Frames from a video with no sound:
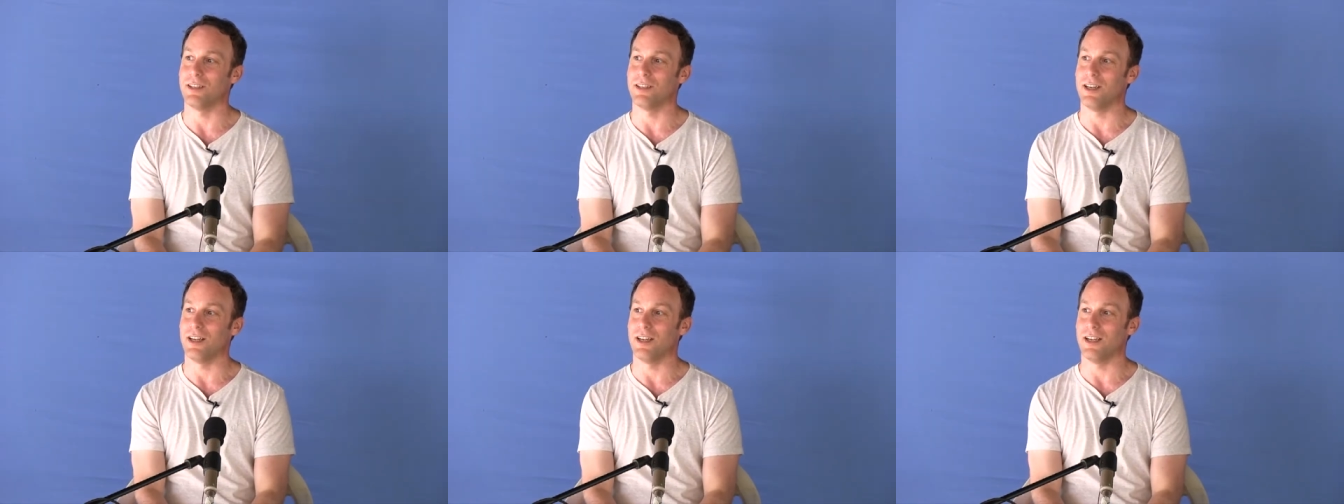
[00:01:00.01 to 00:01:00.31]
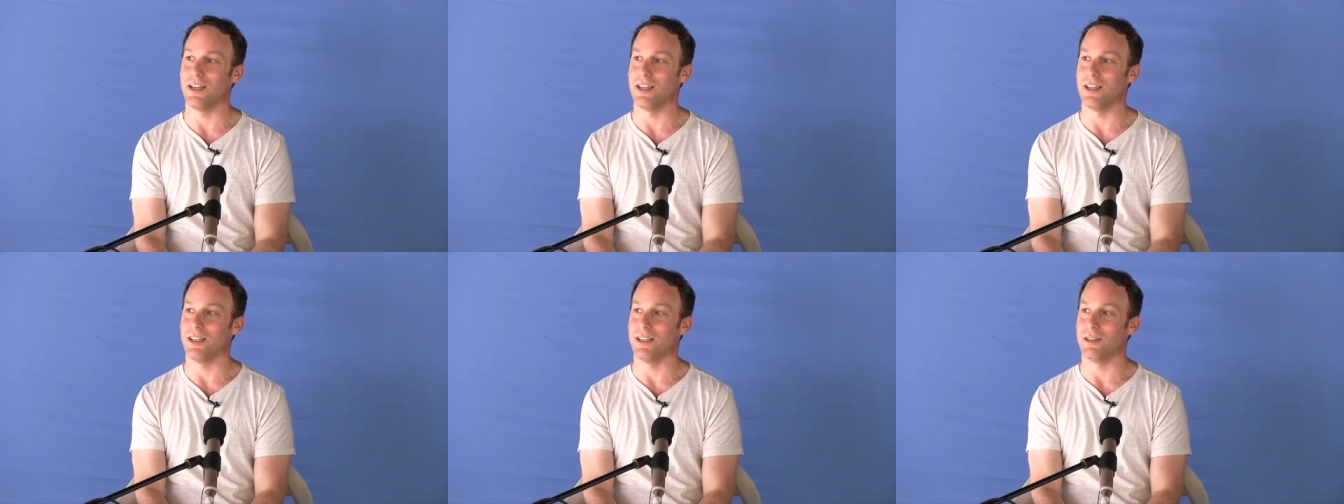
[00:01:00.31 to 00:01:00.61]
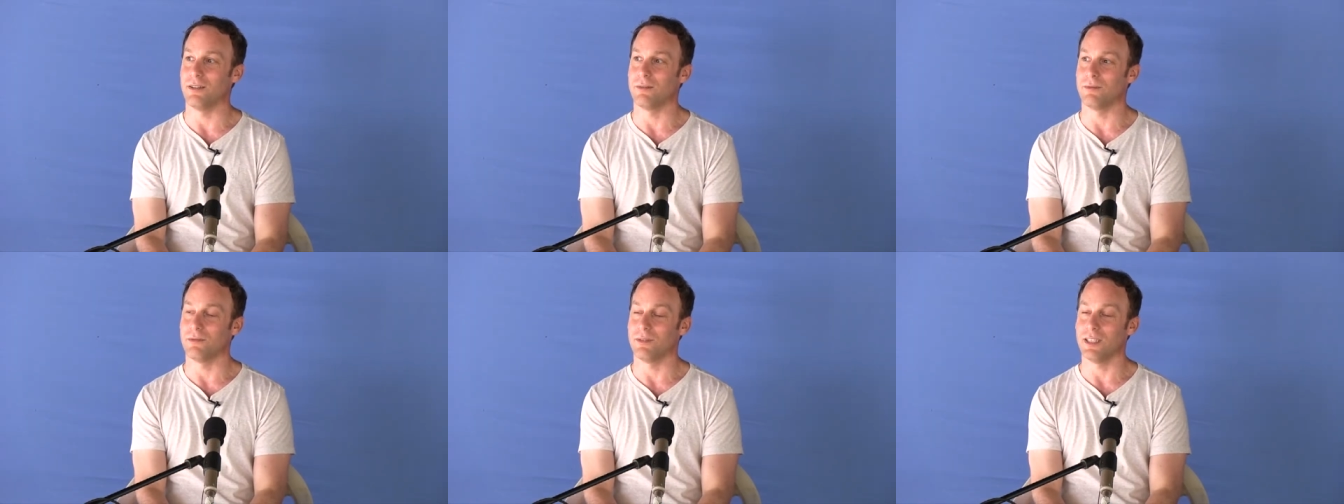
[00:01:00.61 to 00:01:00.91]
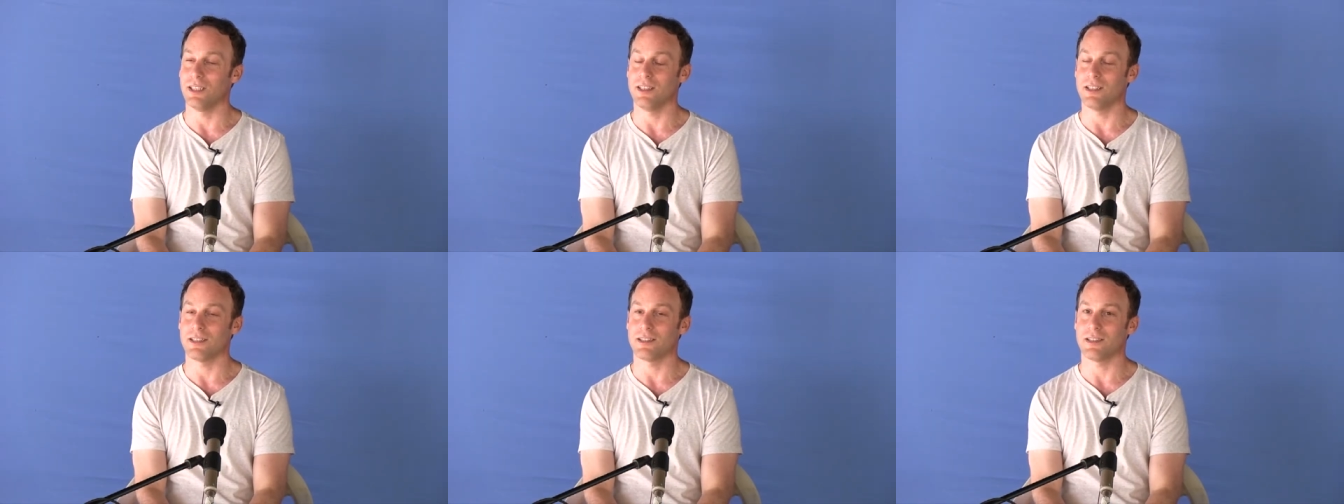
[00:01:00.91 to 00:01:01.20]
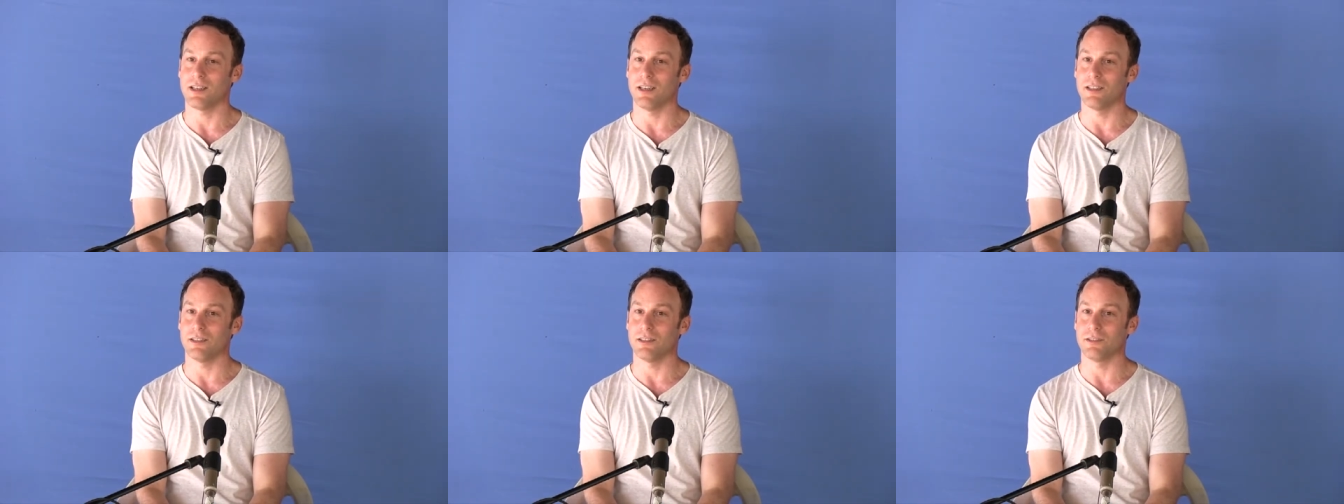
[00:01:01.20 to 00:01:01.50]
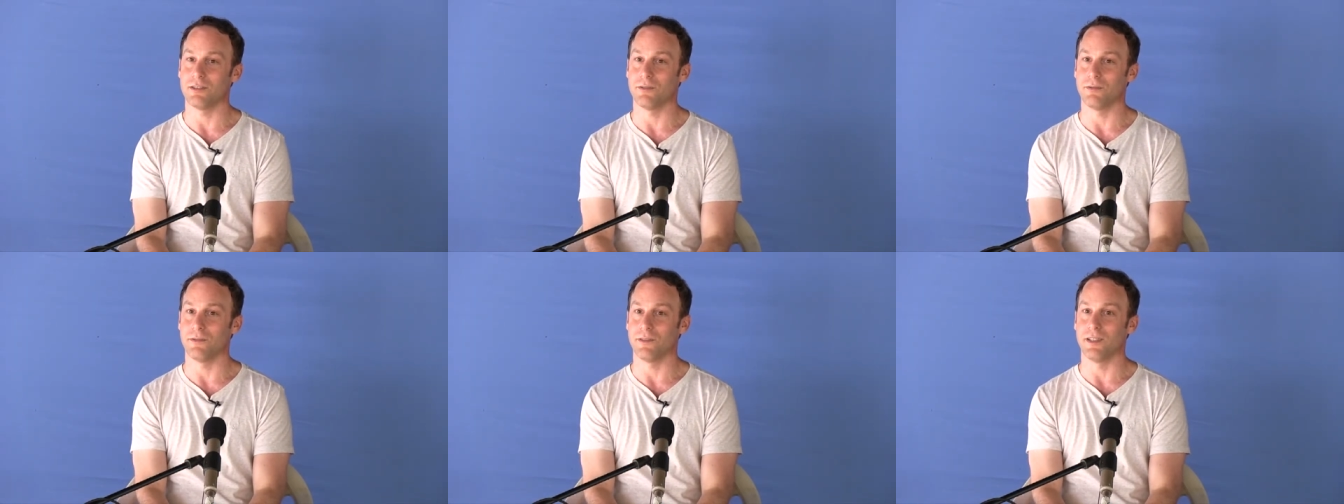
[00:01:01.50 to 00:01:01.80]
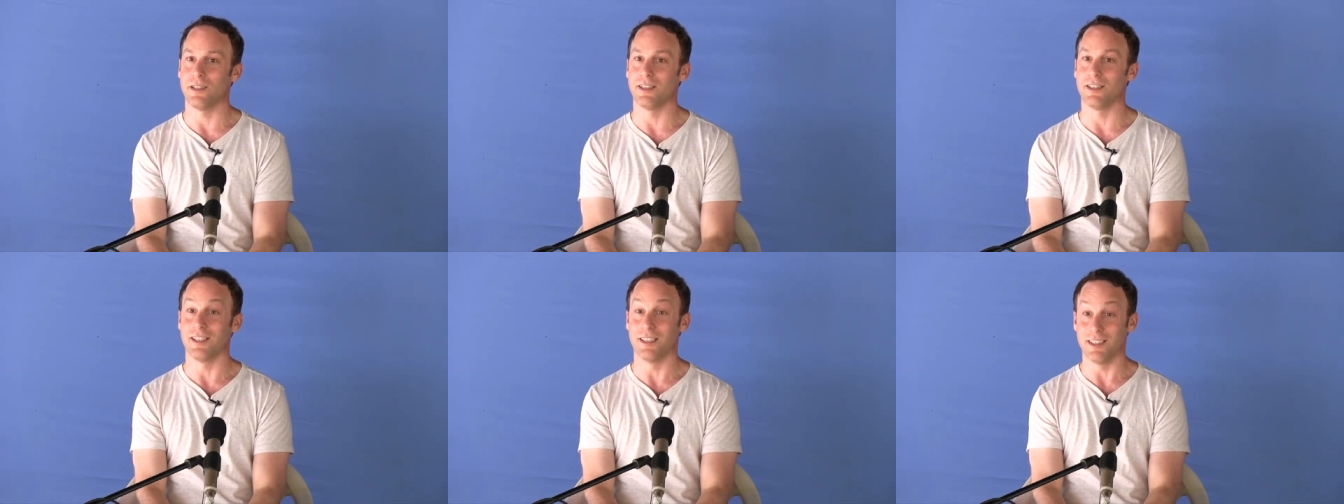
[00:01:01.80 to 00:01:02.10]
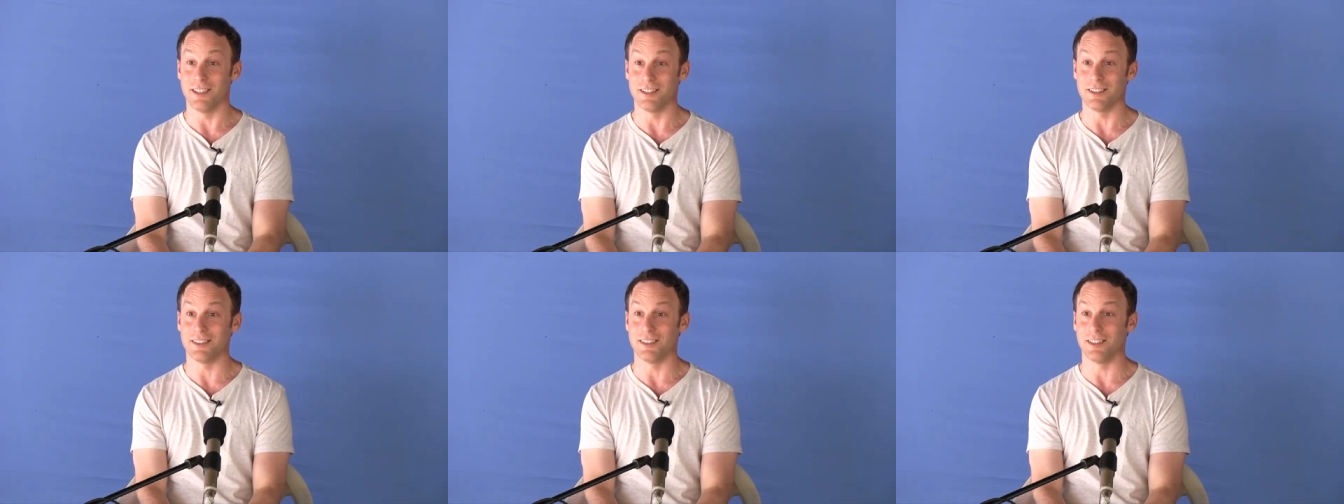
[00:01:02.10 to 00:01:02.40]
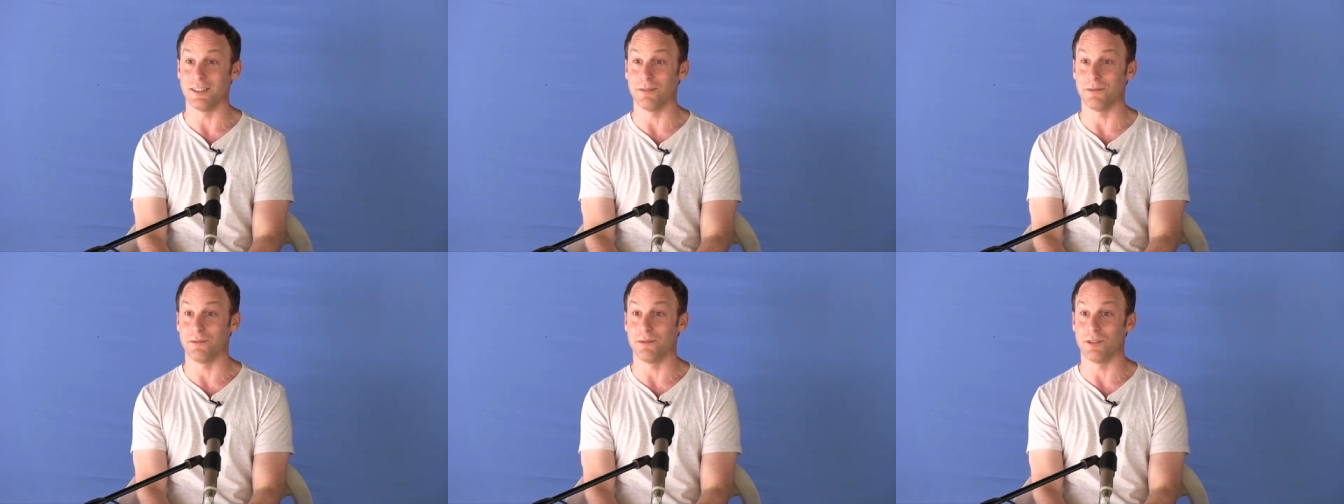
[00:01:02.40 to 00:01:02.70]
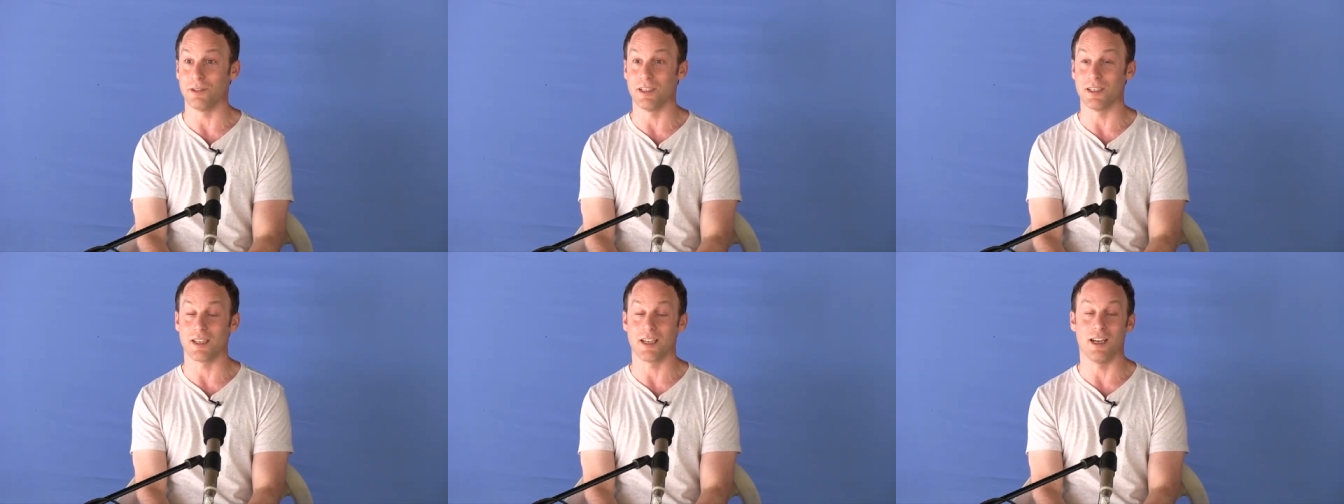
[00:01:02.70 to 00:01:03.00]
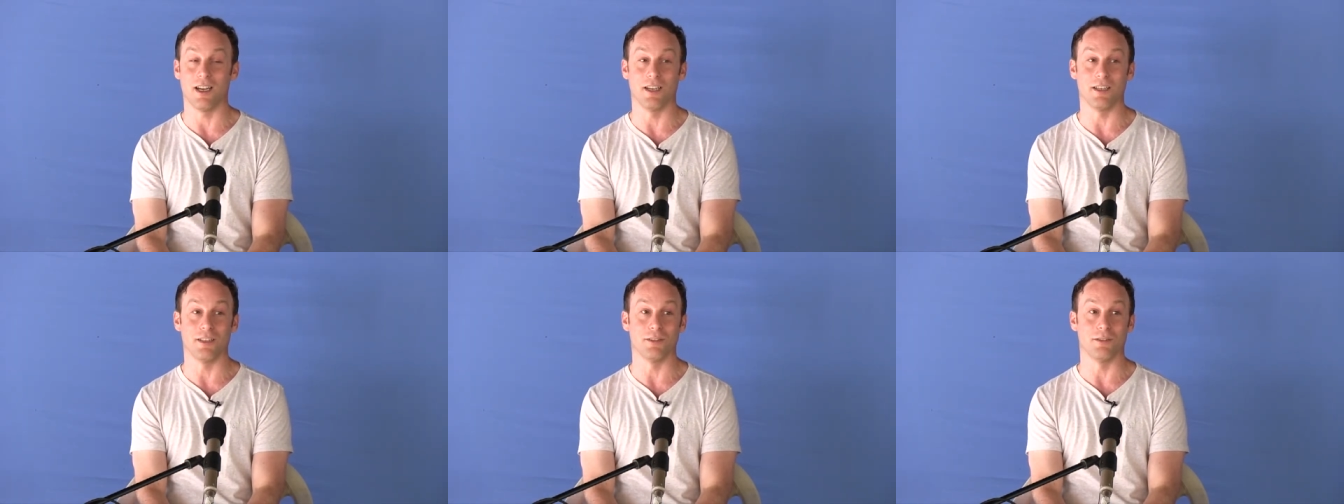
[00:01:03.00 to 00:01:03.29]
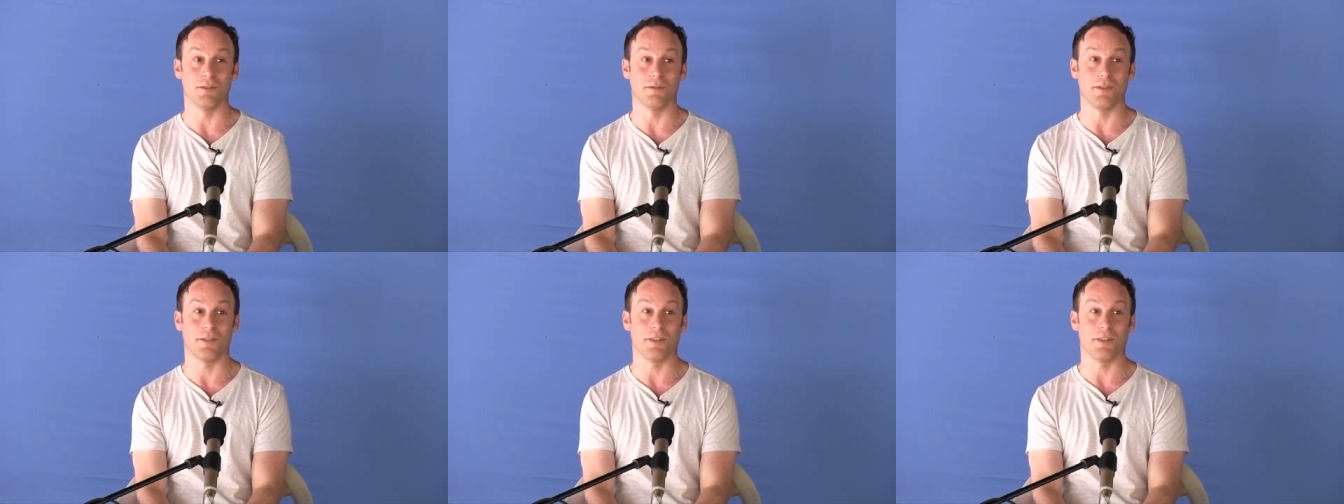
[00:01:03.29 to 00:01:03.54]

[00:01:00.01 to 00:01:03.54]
I really started to feel guilty for the kind of